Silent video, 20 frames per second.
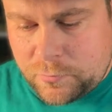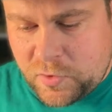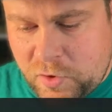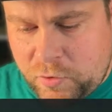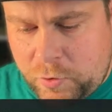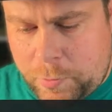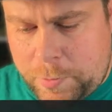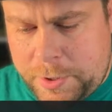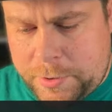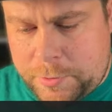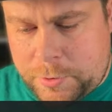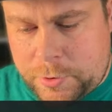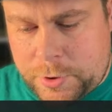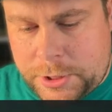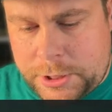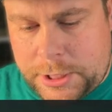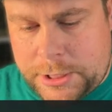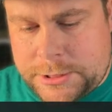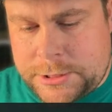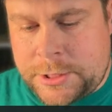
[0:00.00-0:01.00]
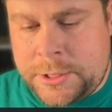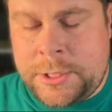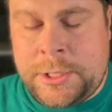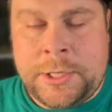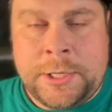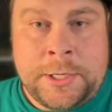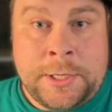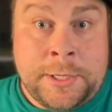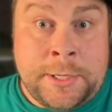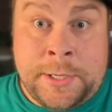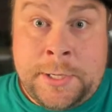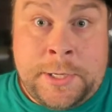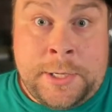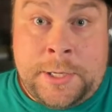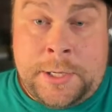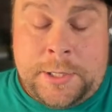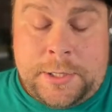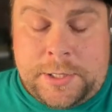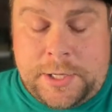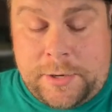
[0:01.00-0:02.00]
for people to realize
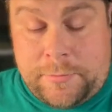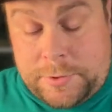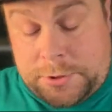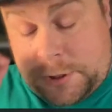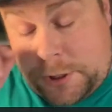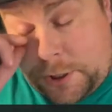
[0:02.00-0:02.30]
the government's